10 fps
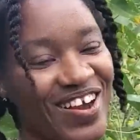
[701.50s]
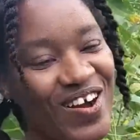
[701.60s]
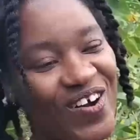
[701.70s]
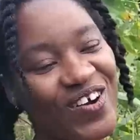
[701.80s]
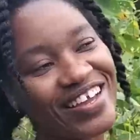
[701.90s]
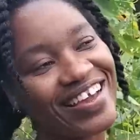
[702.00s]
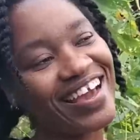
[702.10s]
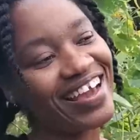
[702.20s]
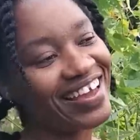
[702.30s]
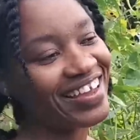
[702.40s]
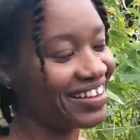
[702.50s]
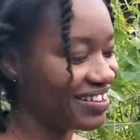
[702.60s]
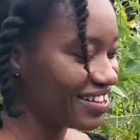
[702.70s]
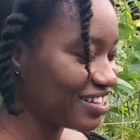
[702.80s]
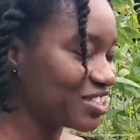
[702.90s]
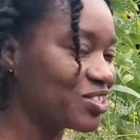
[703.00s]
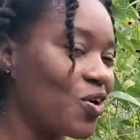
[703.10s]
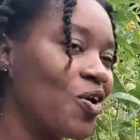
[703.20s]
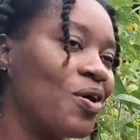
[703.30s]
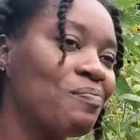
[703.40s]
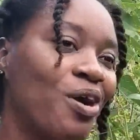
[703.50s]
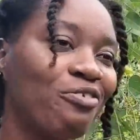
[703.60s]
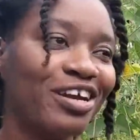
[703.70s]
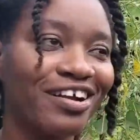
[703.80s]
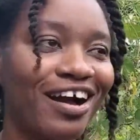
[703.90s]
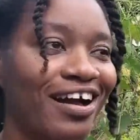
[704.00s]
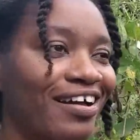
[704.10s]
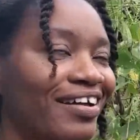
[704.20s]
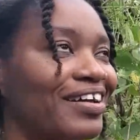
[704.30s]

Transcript: Okay, so Moringa,